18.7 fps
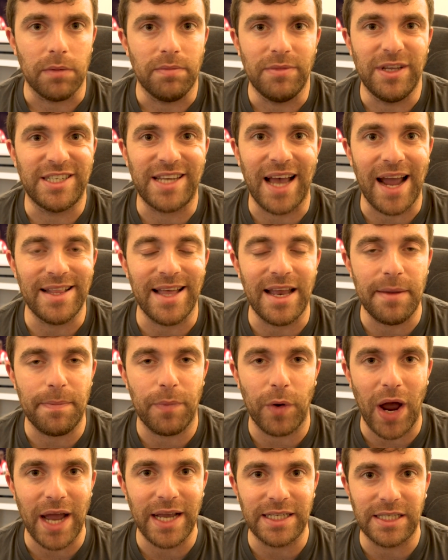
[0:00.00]
decide any
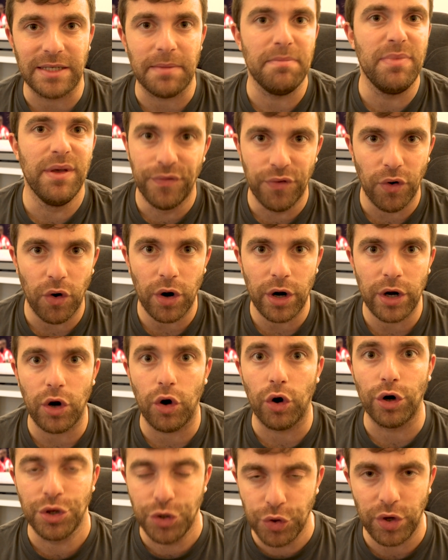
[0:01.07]
price before
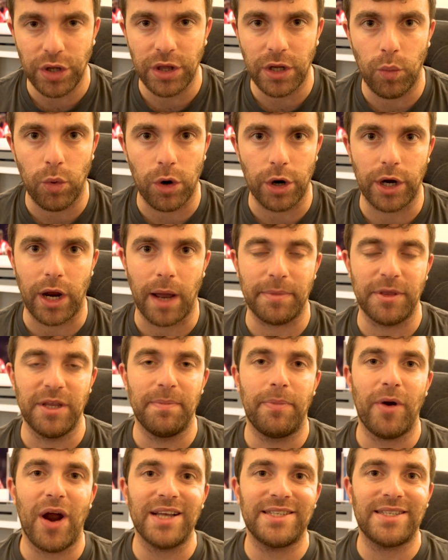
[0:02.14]
or during the World Cup. The
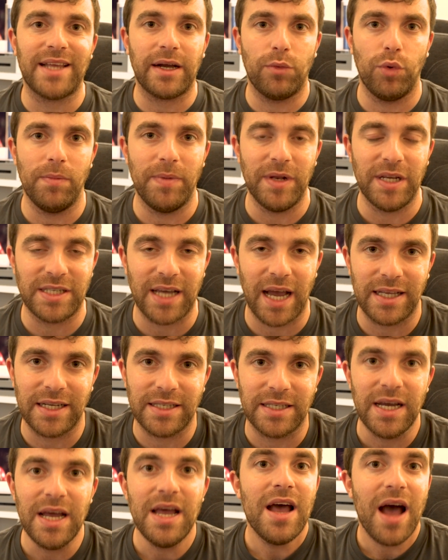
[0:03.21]
price tag will be
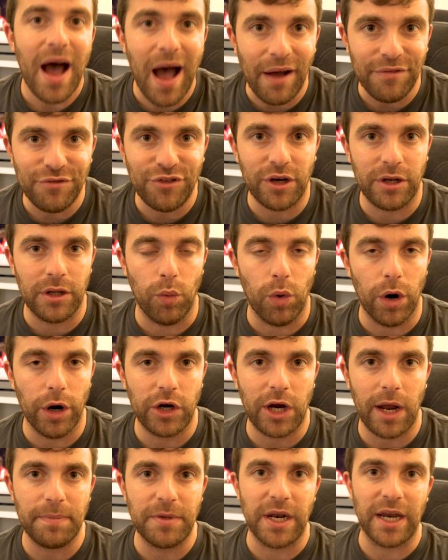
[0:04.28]
decided after the
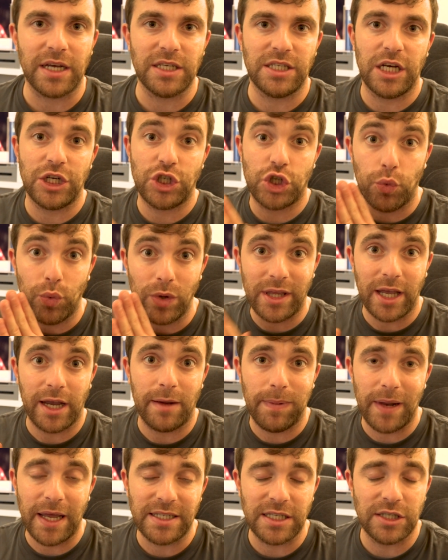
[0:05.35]
World Cup. The negotiation will
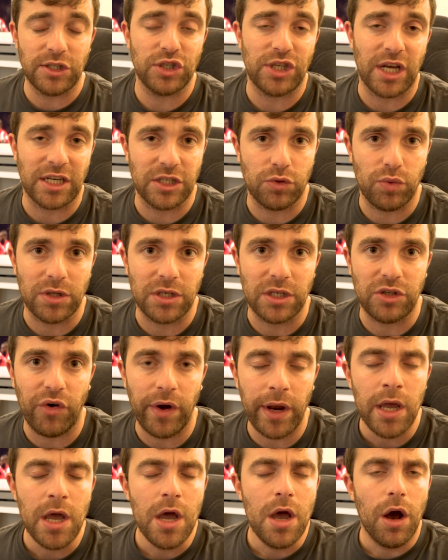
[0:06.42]
take place in
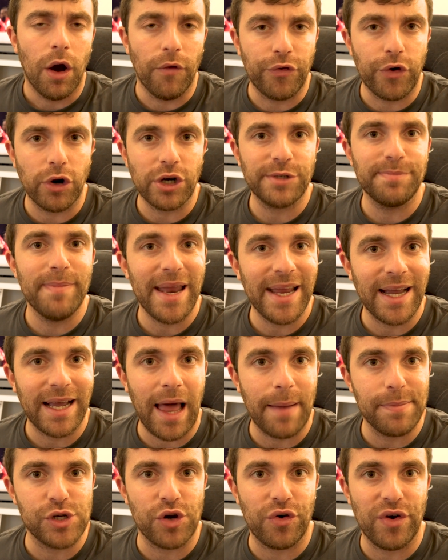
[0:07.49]
2023. Of course, many
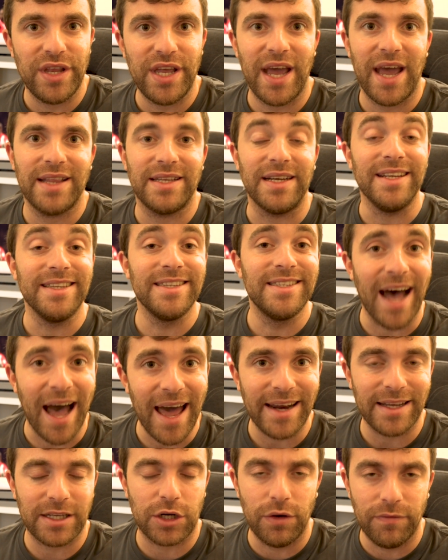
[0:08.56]
clubs already had
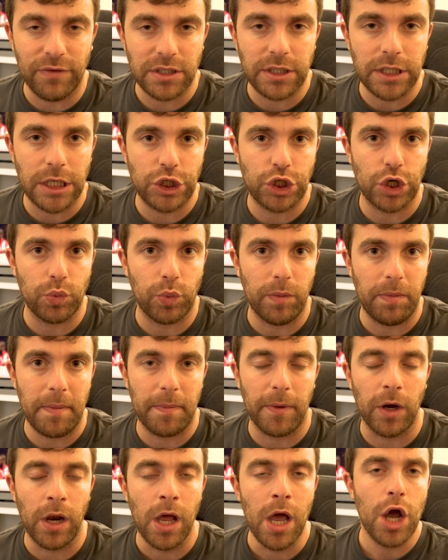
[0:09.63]
direct conversation with
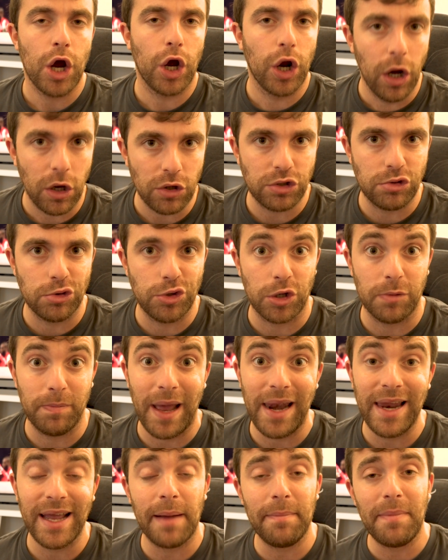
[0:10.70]
people close to Jude
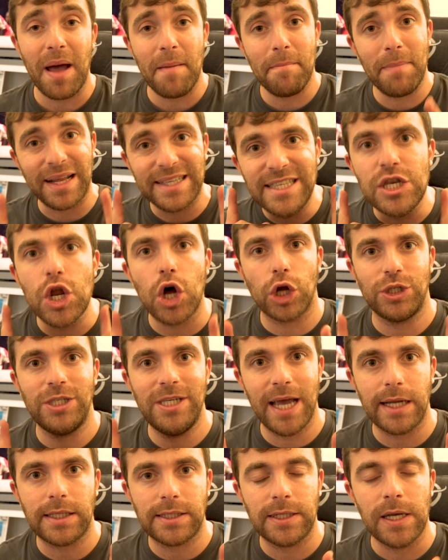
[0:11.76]
Bellingham, but not
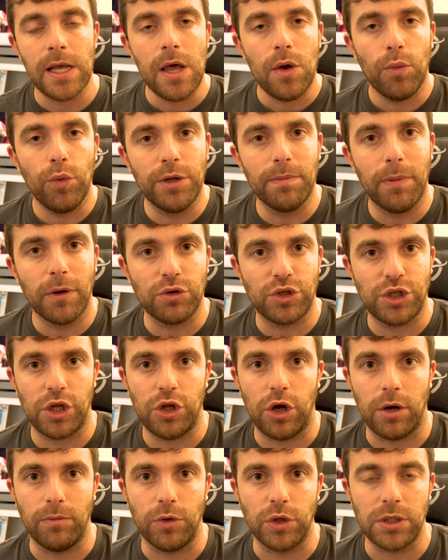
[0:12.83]
yet with Borussia
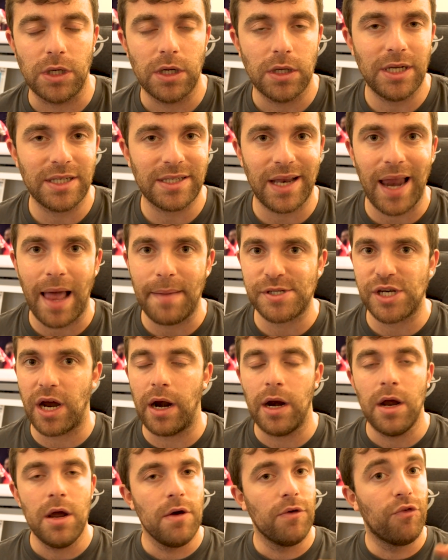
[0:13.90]
Dortmund. These clubs
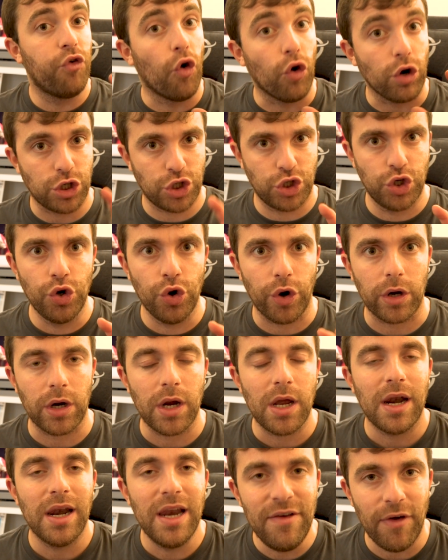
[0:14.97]
are for sure
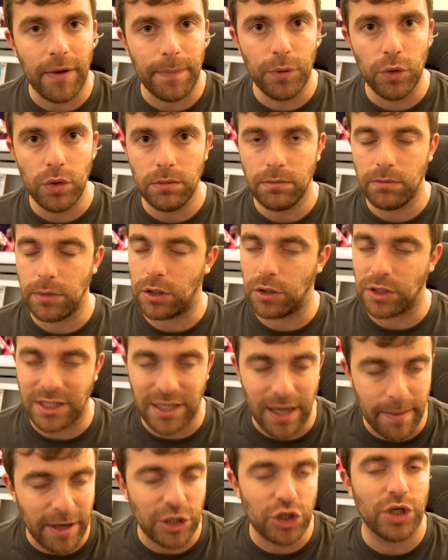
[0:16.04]
Liverpool, because as
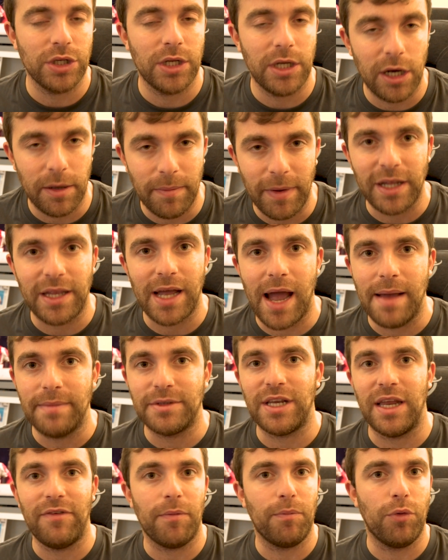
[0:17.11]
I mentioned here many
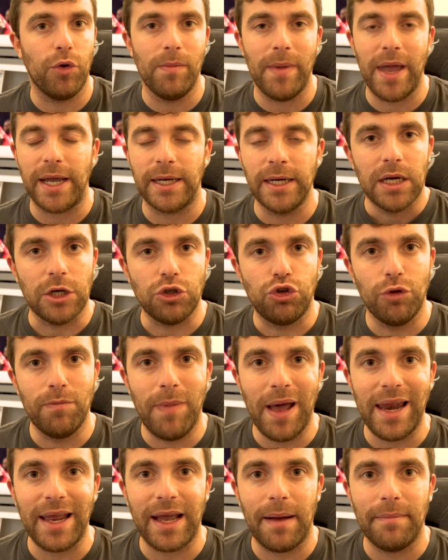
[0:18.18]
times, Liverpool make Jude
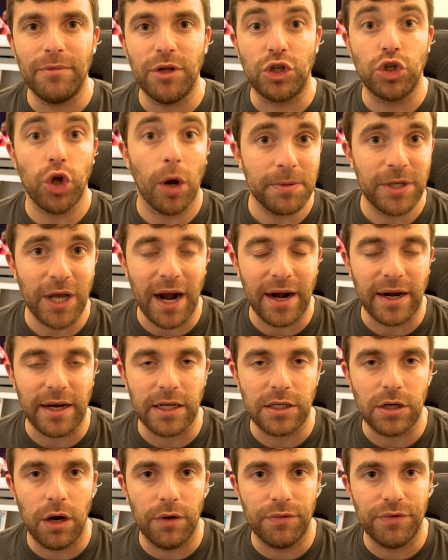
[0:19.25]
Bellingham the top
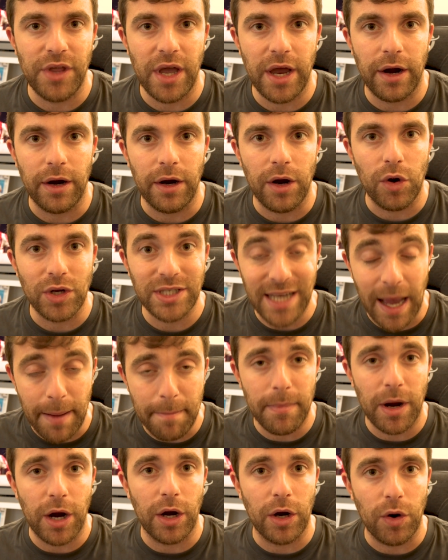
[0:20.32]
target of their
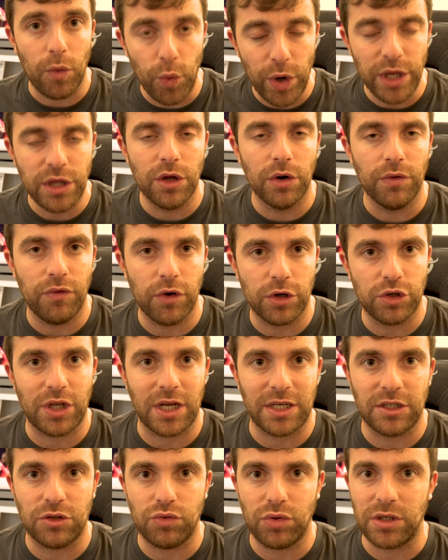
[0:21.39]
summer window for
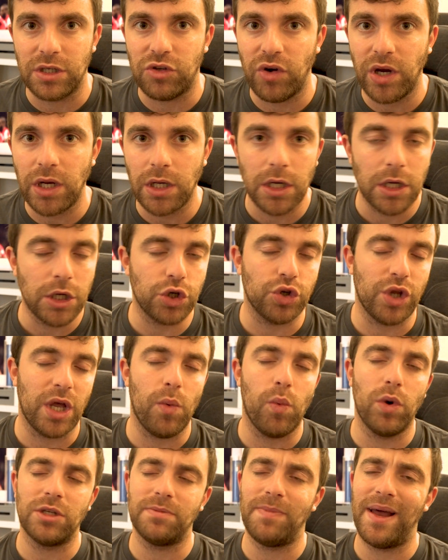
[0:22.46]
2023, so they
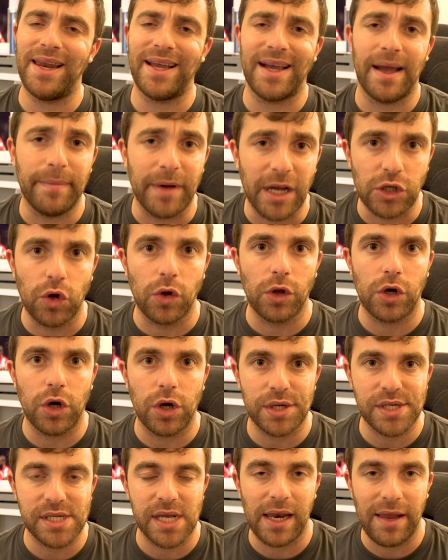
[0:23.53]
want Bellingham at all
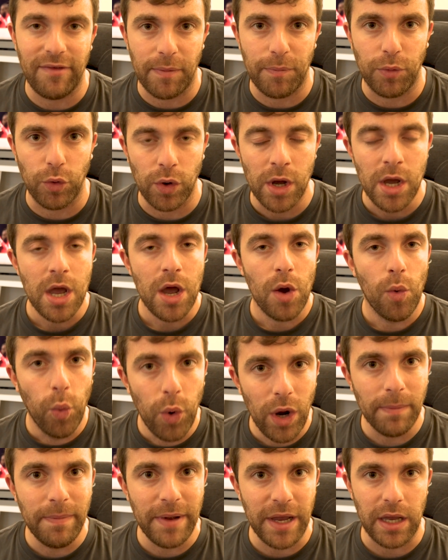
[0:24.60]
costs, and Liverpool
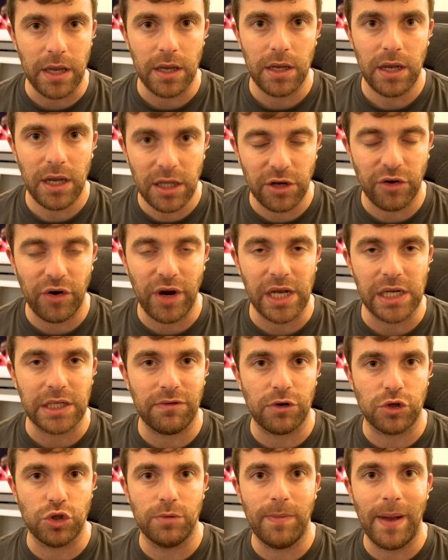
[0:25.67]
will be in the race
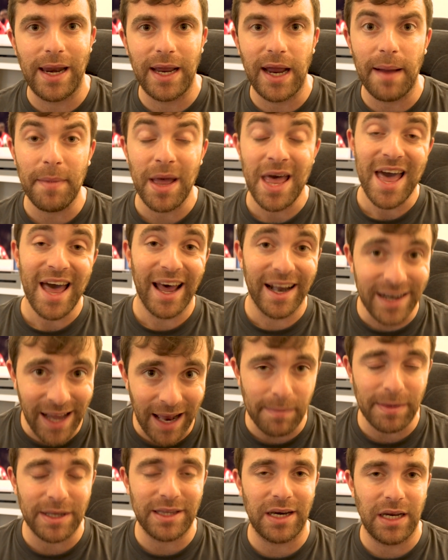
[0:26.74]
for Jude Bellingham.
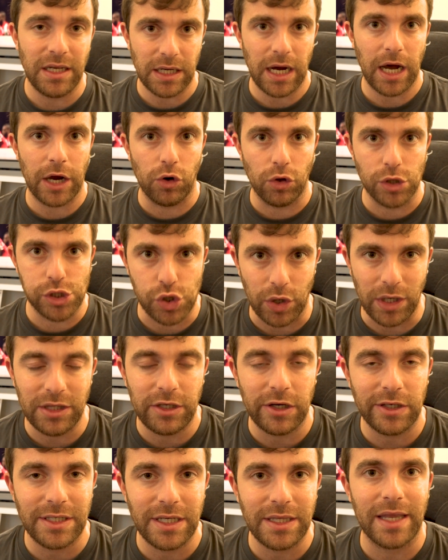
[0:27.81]
Real Madrid are also
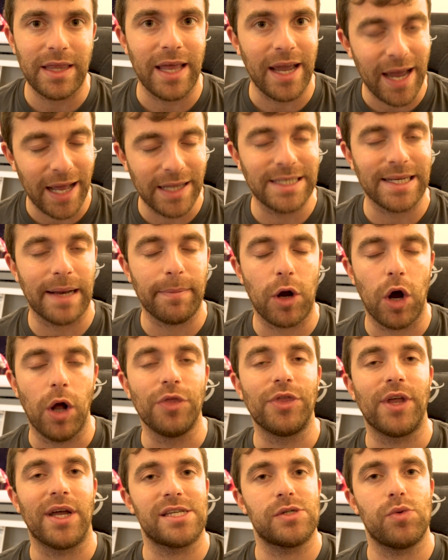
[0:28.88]
interested, that they had some
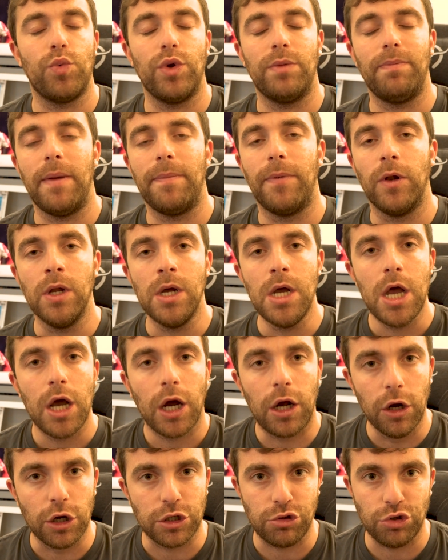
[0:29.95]
contacts with people
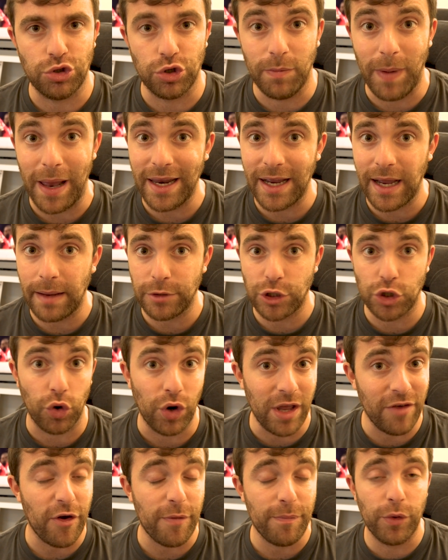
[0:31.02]
close to Jude Bellingham, so
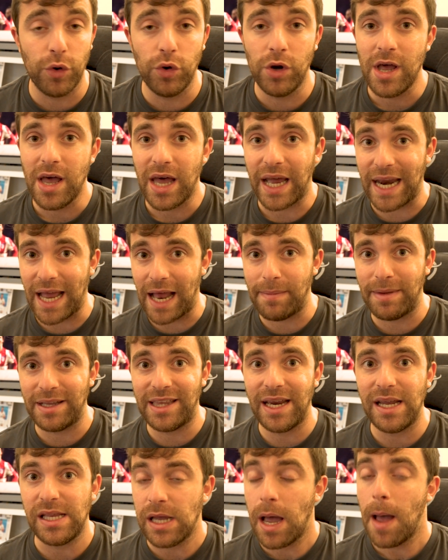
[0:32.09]
Liverpool, Real
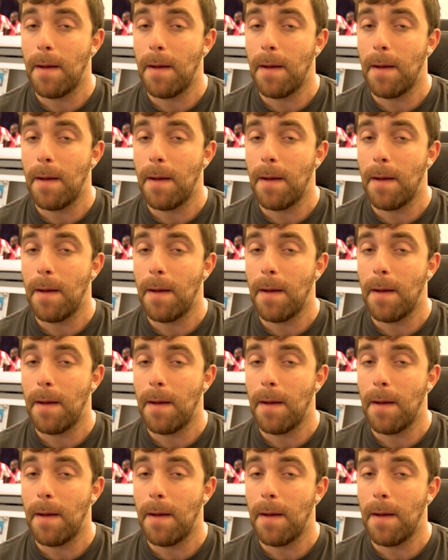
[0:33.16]
Madrid,